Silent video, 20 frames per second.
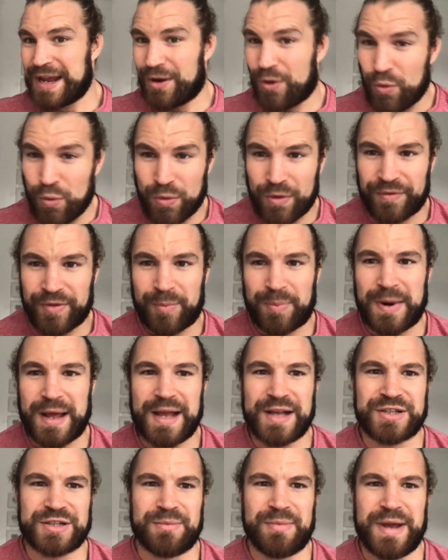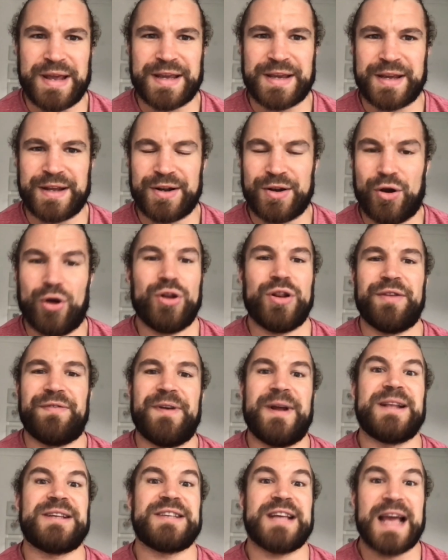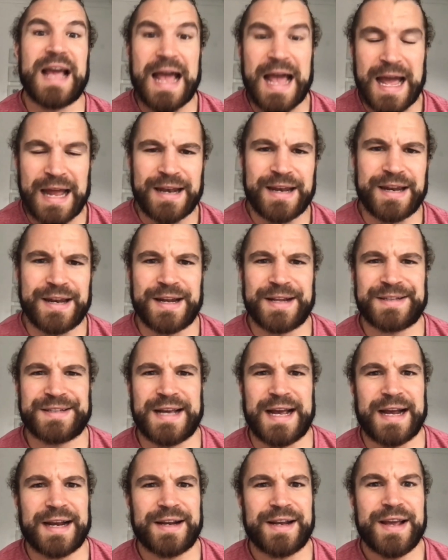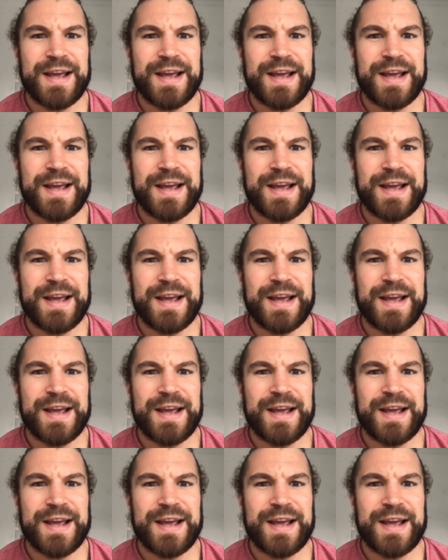all of the players are making on defense and in attack.